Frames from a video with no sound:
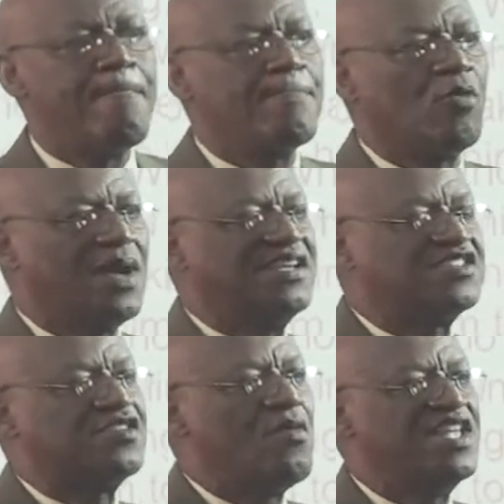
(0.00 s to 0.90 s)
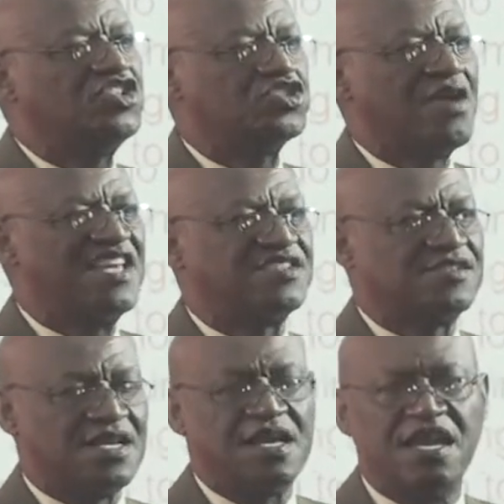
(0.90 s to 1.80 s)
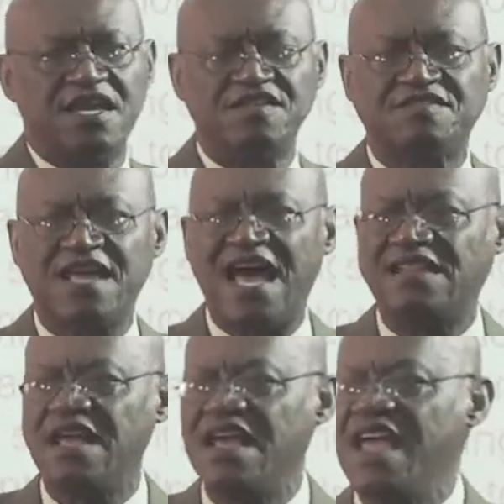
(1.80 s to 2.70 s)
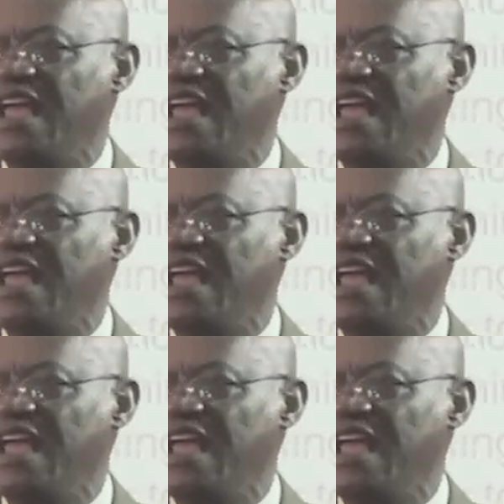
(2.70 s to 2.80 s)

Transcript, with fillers: But what is so interesting is that